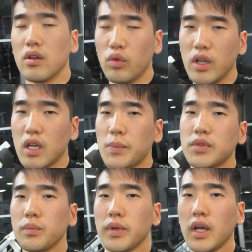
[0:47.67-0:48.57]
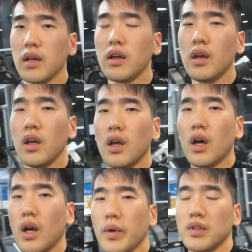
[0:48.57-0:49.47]
really comes into play,
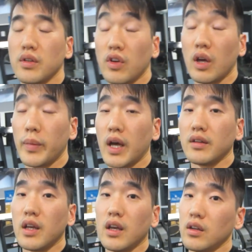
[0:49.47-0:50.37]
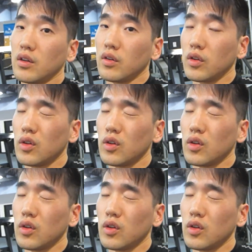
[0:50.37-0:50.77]
because if you have a bad day, you know,